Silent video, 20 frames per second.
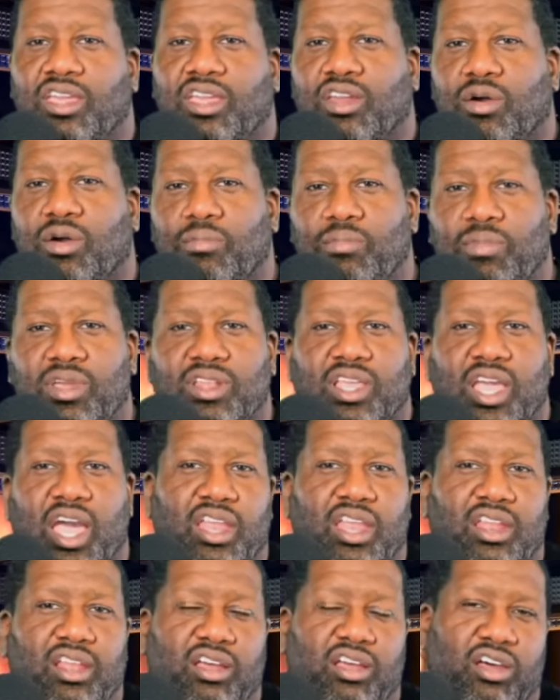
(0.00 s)
You know, men
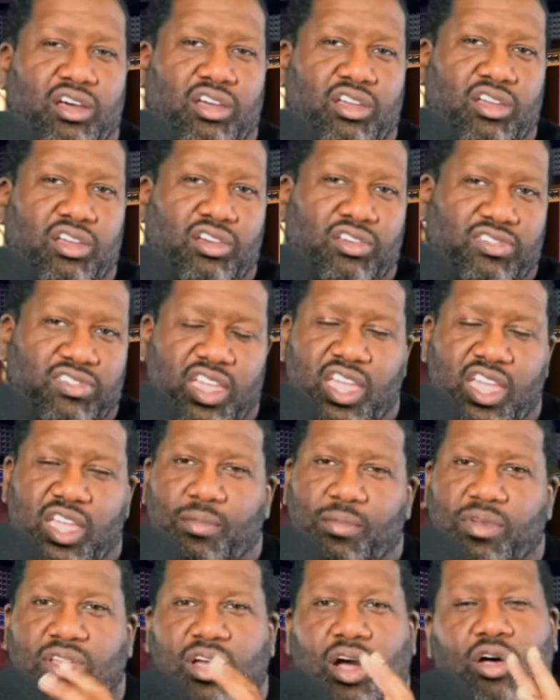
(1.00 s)
got a, a, a
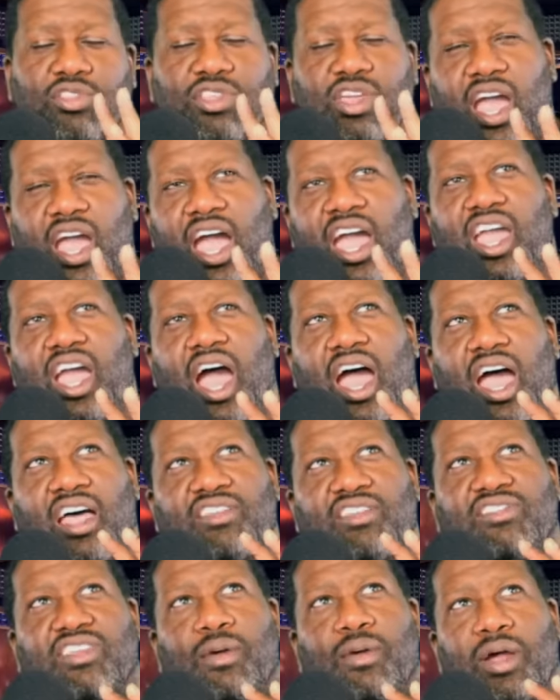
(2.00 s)
say. But the only thing
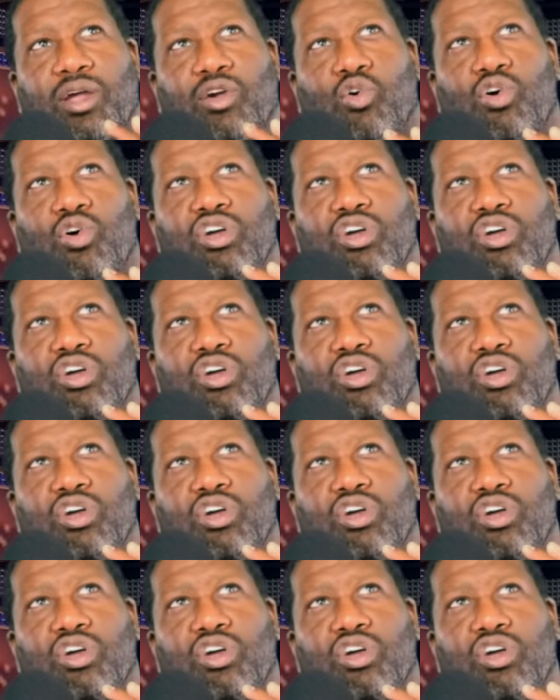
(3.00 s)
I, I say about